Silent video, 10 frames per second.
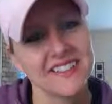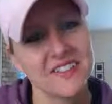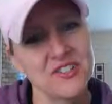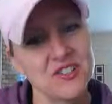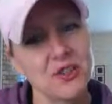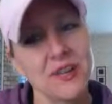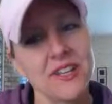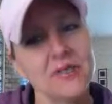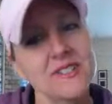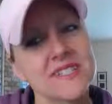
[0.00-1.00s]
There's no way
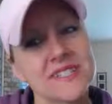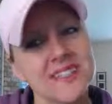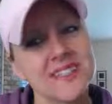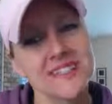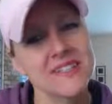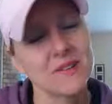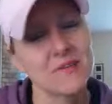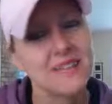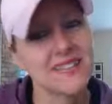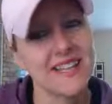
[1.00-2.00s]
you would say that to
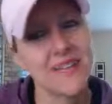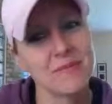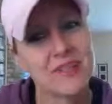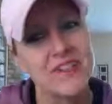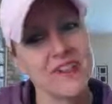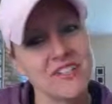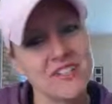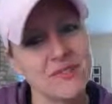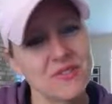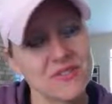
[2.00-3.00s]
someone standing behind
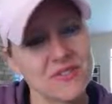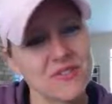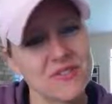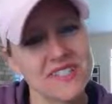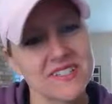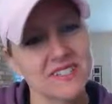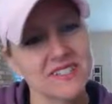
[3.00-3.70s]
you at the grocery store.